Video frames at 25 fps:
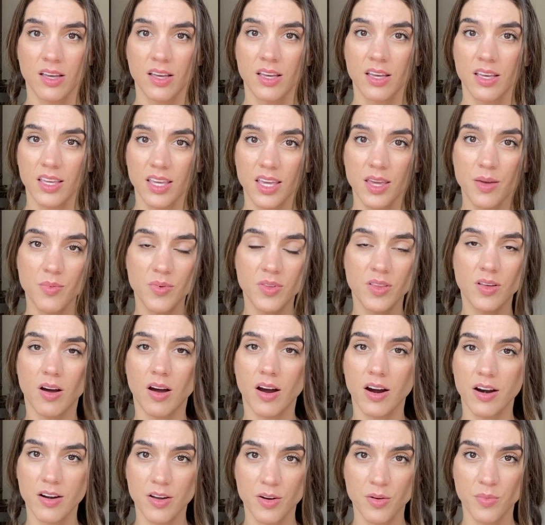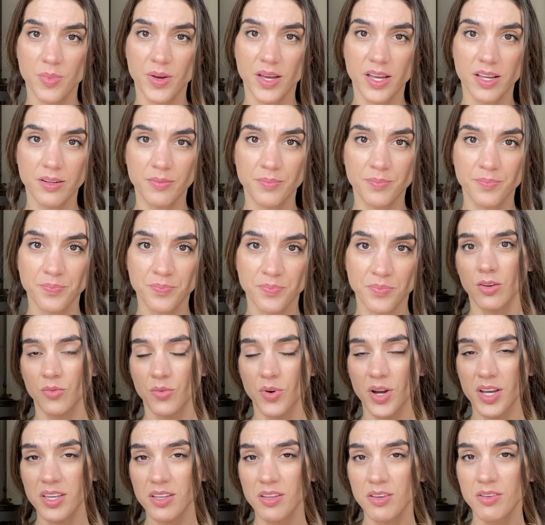keeping the heart open.
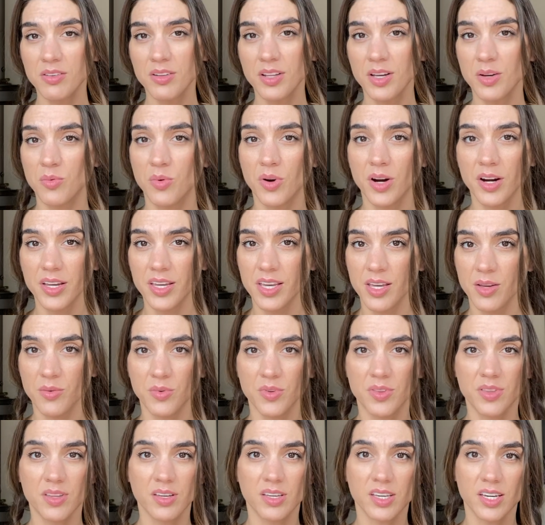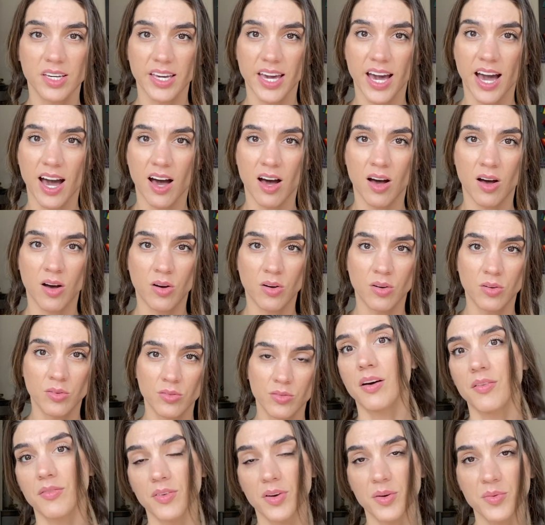Regularly working with the cacao,
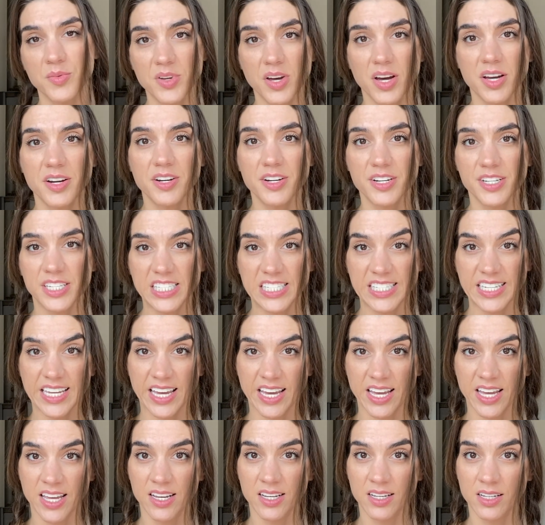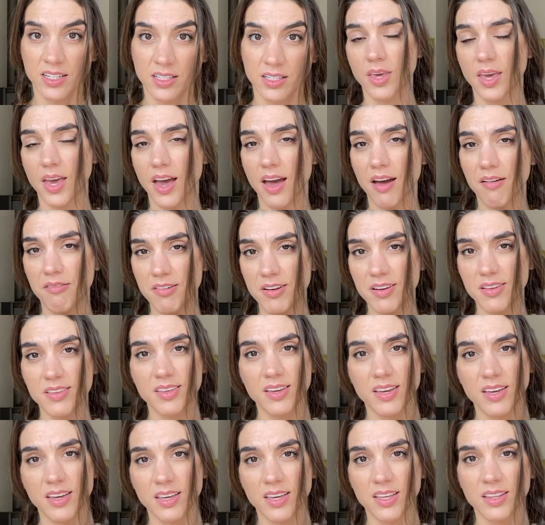I've come to understand
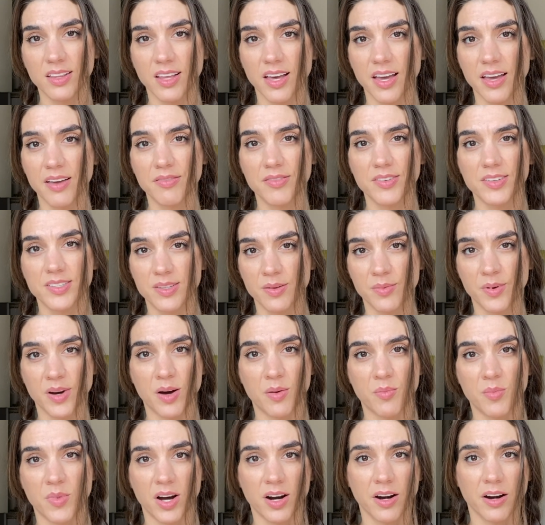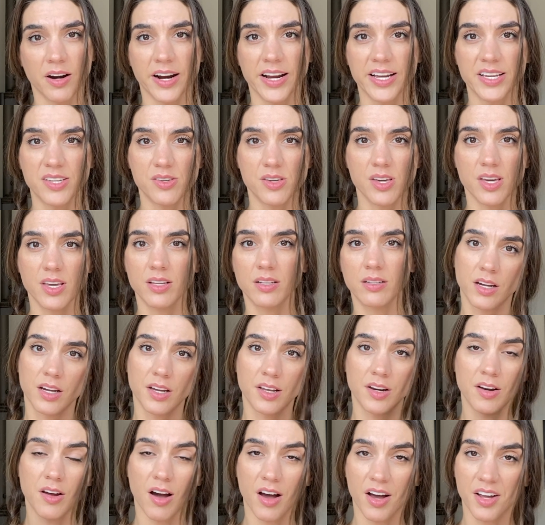everything in life is about moderation
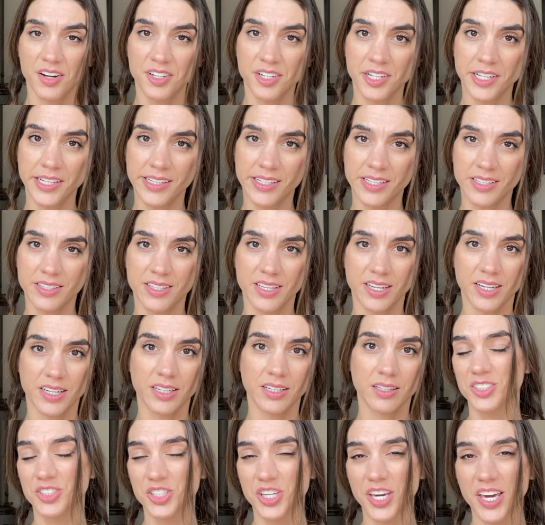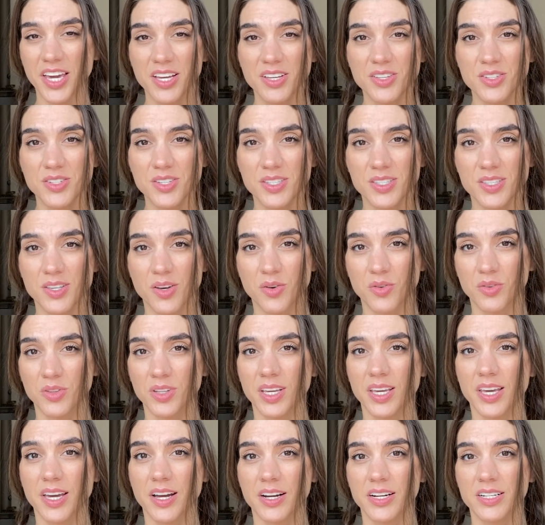and honoring the thing. Change is the
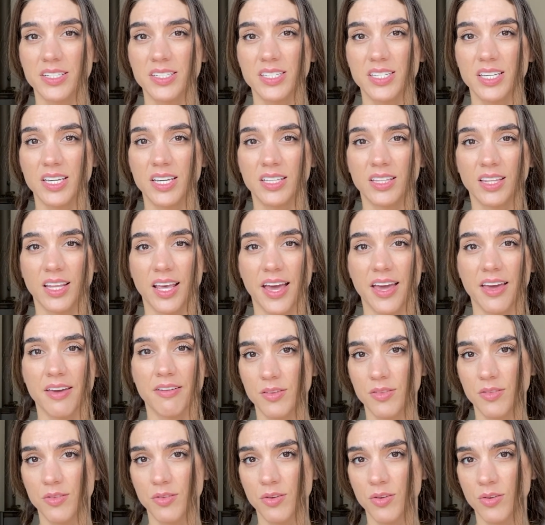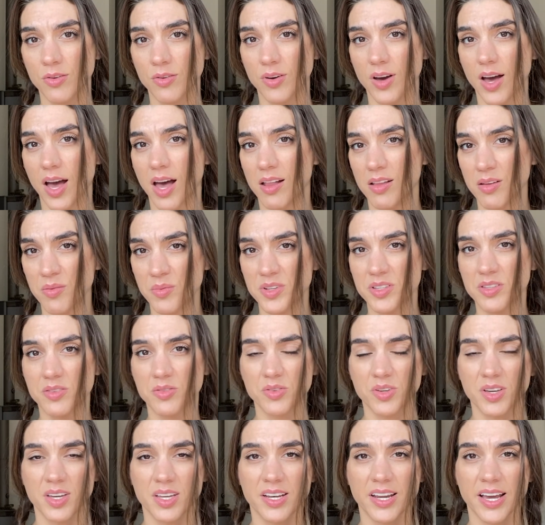only guarantee in life. Through
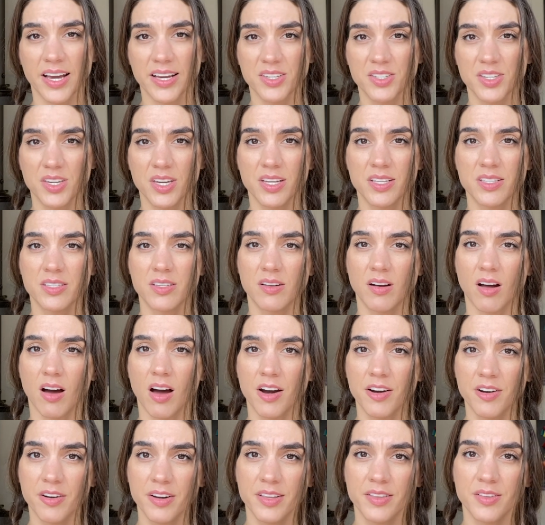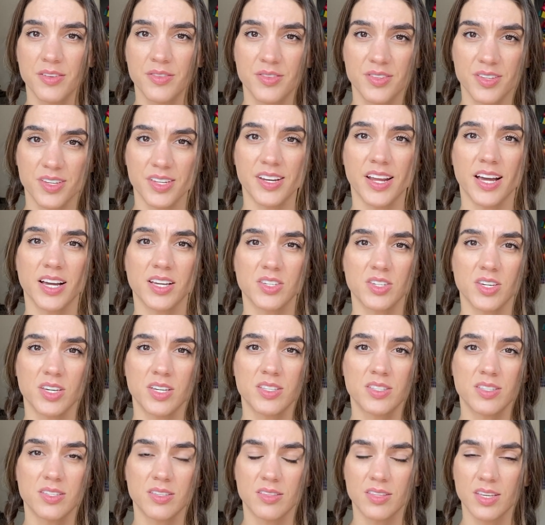elemental connections and honoring those
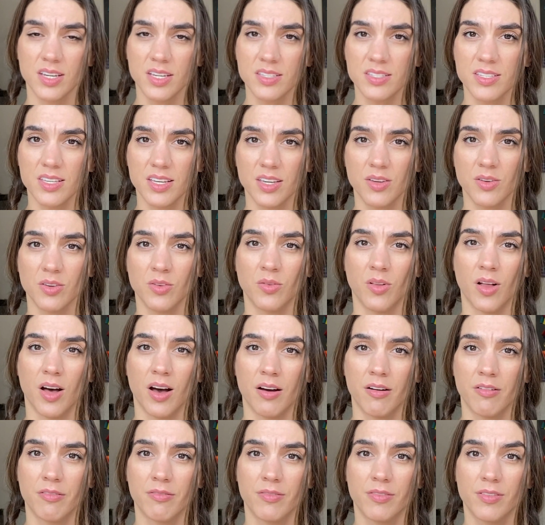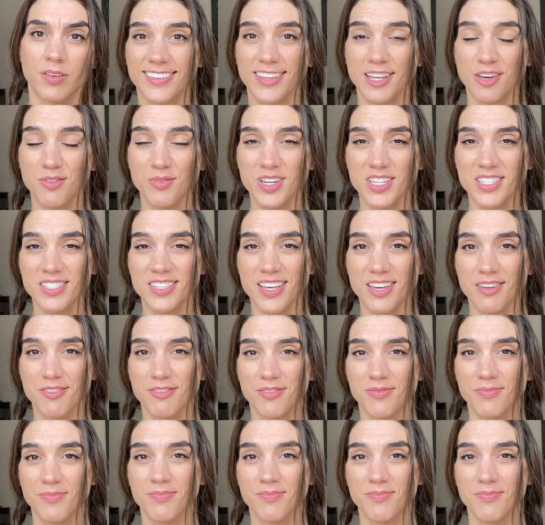connections, the things that you love, that makes life